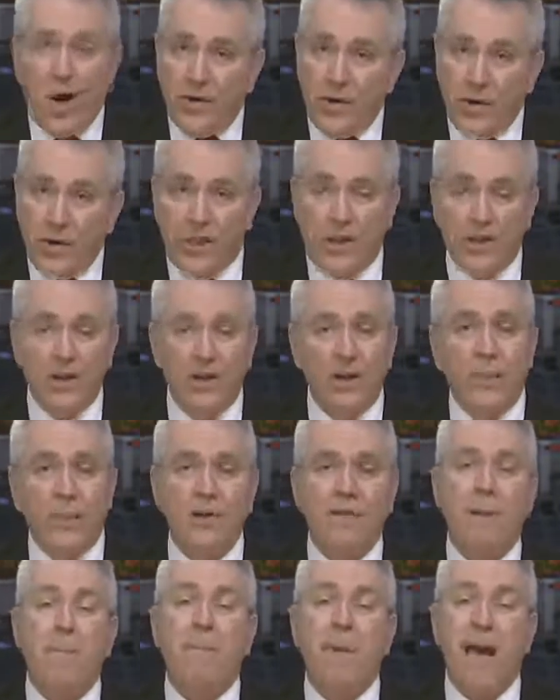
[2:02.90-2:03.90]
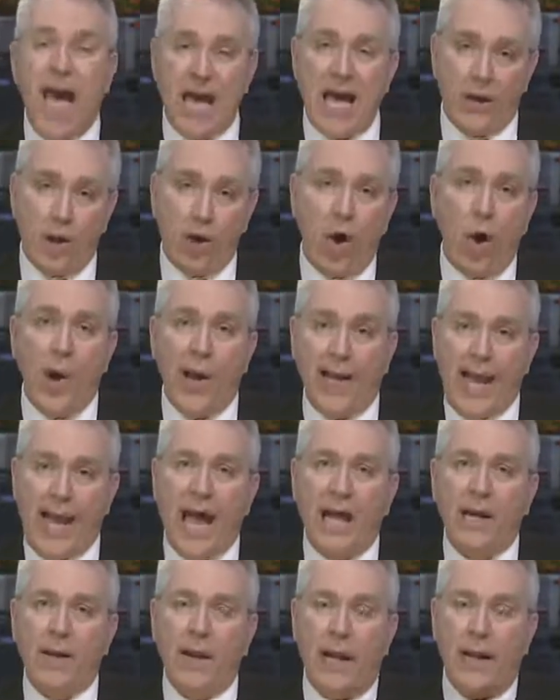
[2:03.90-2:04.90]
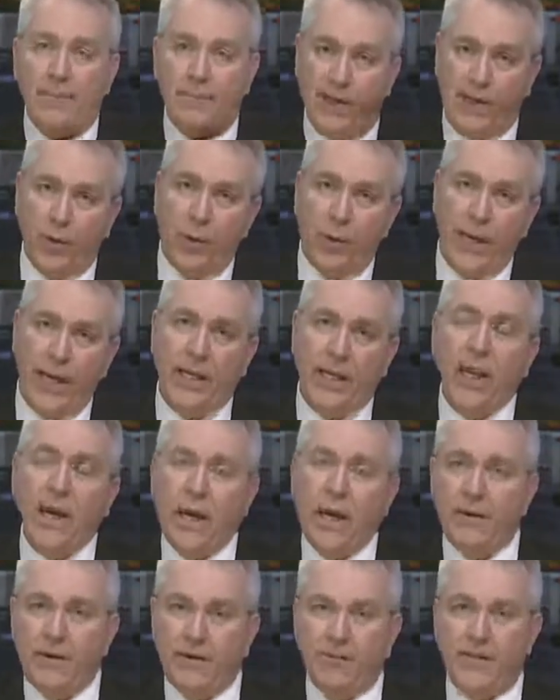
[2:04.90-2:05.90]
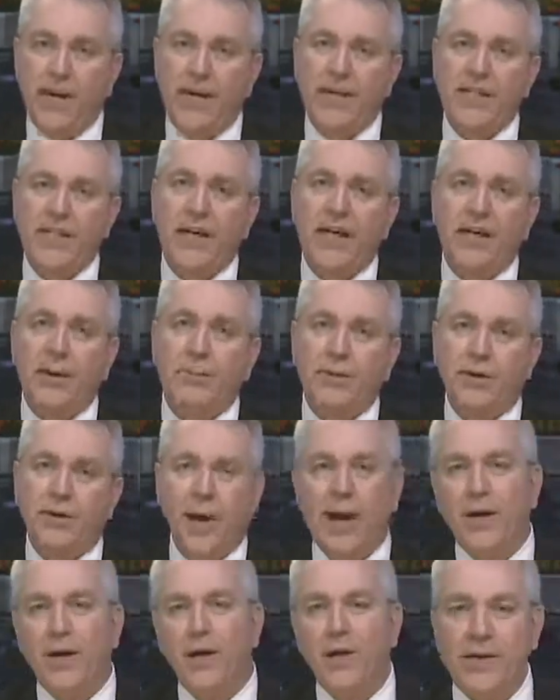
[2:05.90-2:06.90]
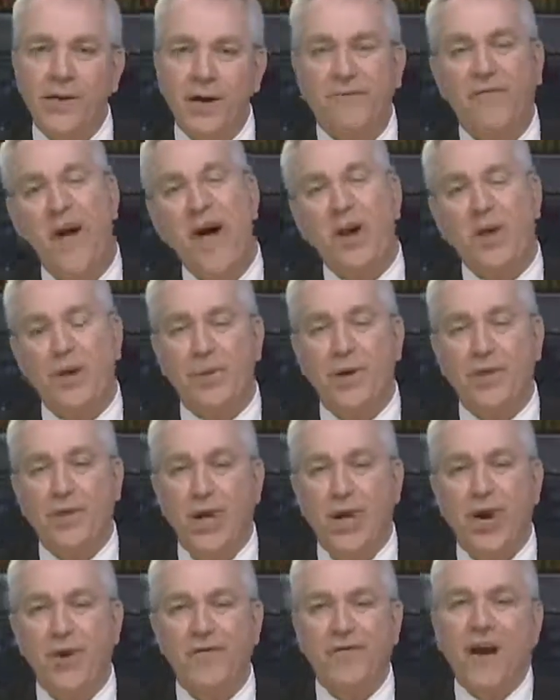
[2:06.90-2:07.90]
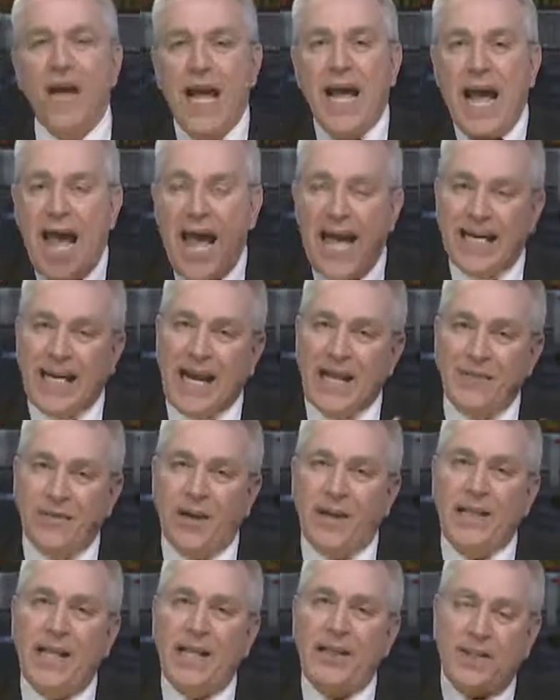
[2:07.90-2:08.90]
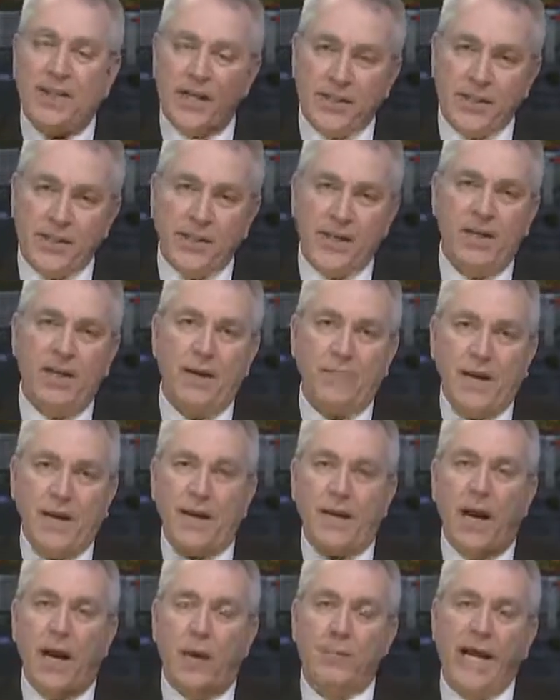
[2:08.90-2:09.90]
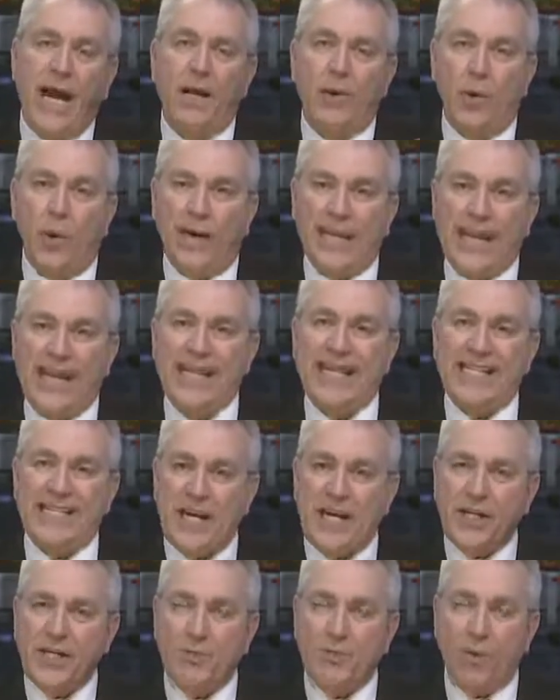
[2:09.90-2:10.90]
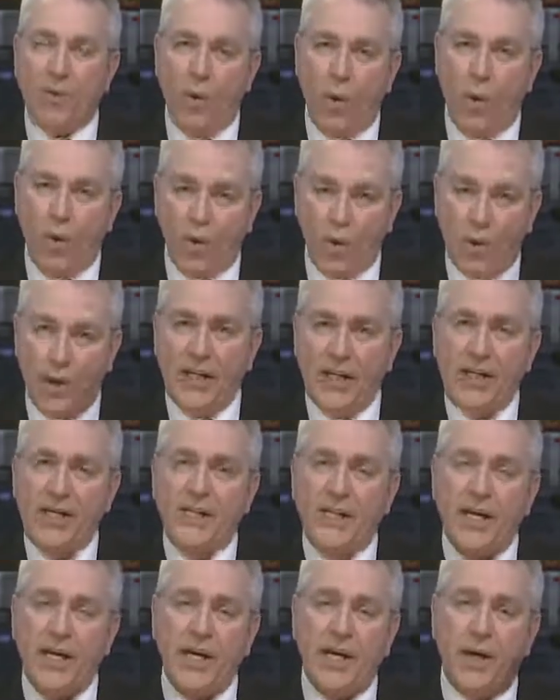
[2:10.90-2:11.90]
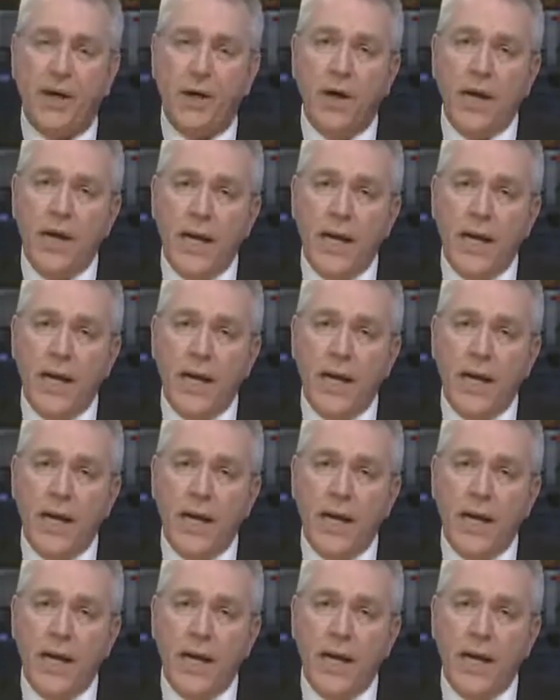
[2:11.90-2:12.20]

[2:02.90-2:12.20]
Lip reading: there's a little bit of a battle going on between the fixed income traders and the Federal Reserve. And I think that this is going to come down to a key decision. But what we're really seeing here